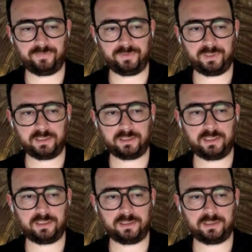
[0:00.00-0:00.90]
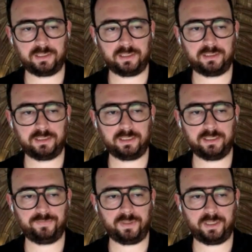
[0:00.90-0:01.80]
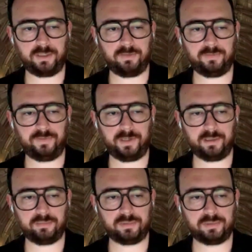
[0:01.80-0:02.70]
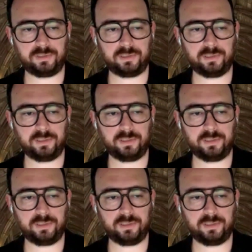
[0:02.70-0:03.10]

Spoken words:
non-statistically significant variables,